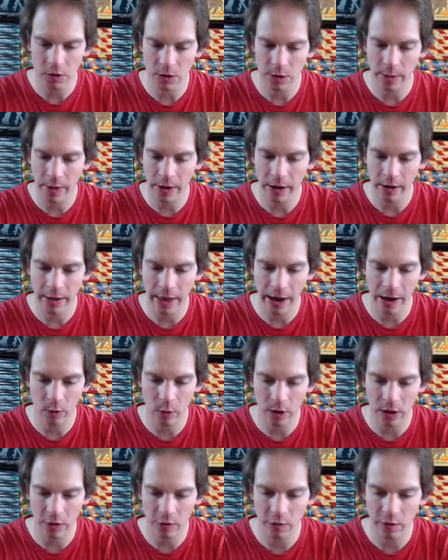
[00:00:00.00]
to pair that
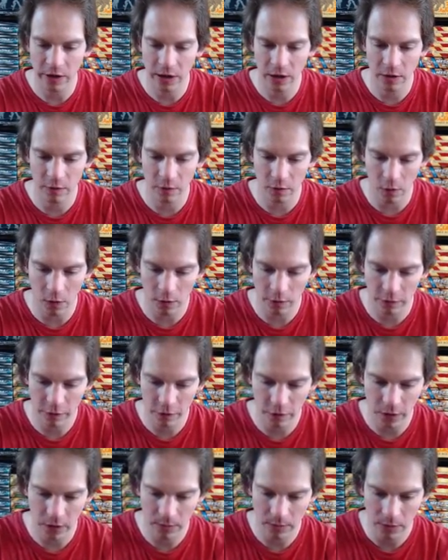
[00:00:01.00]
with Vikavolt
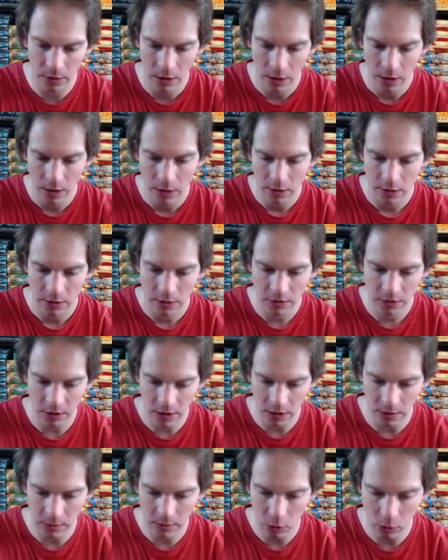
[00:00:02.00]
from Sun
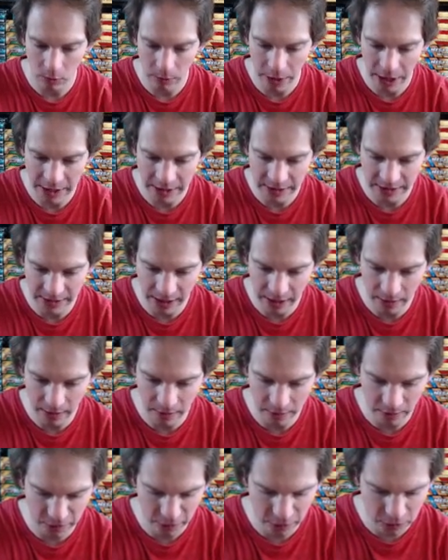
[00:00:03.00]
and Moon base set.
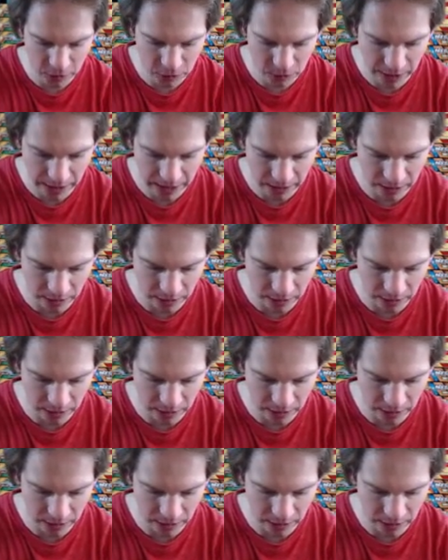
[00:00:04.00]
First pack